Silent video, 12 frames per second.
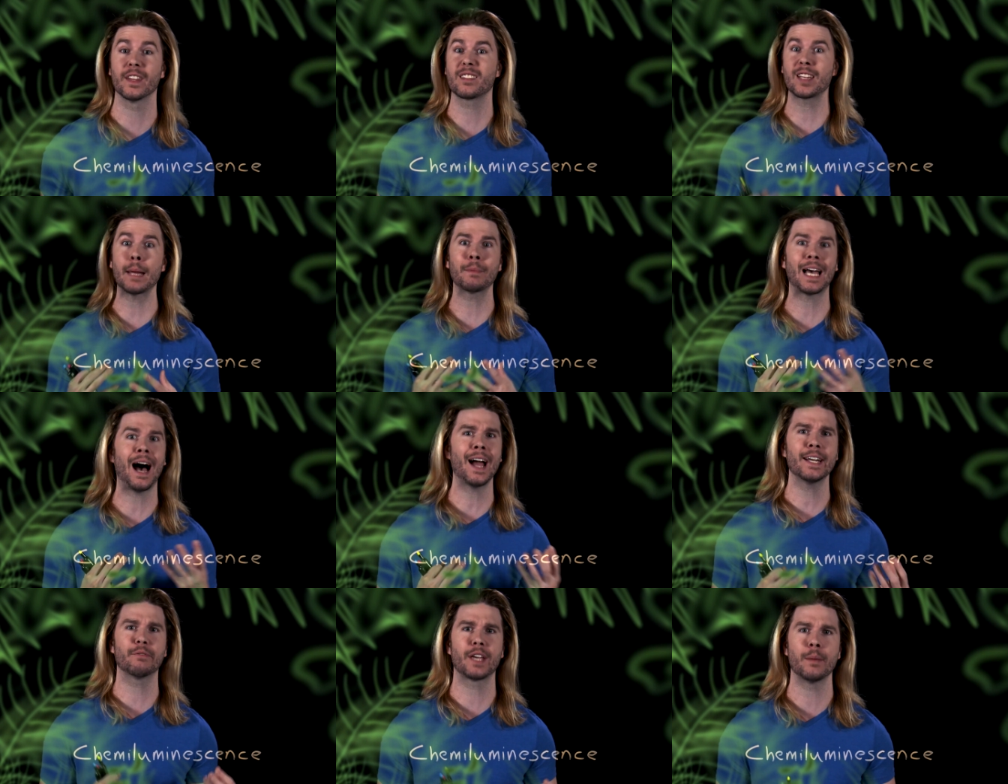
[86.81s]
the same
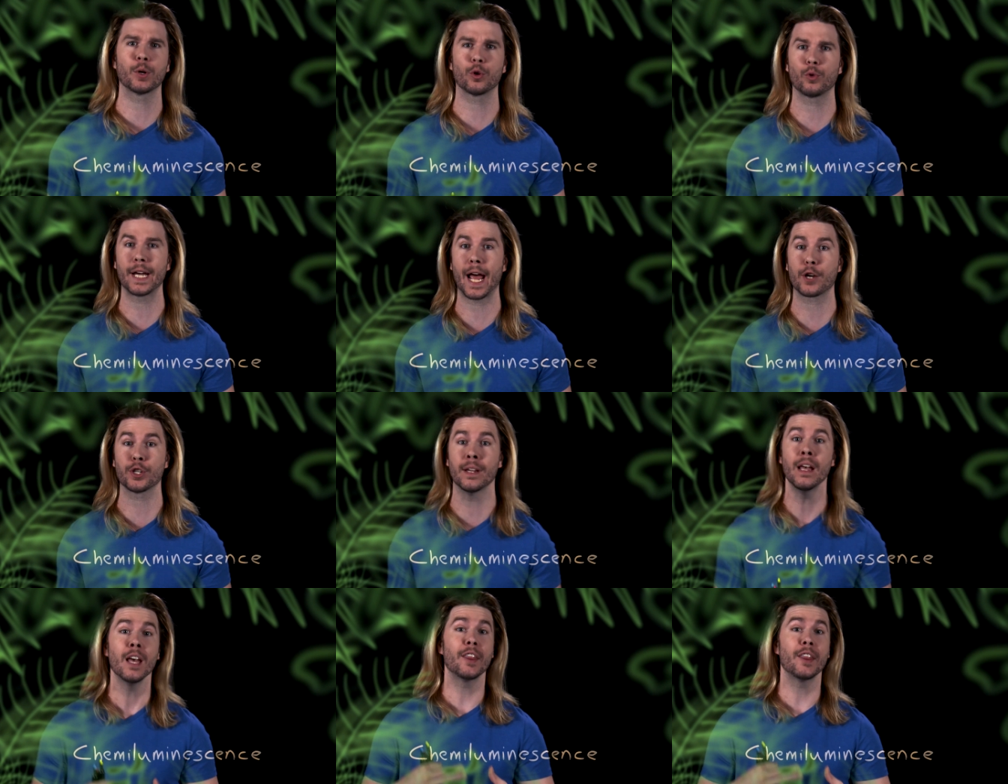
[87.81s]
kind of chemical reaction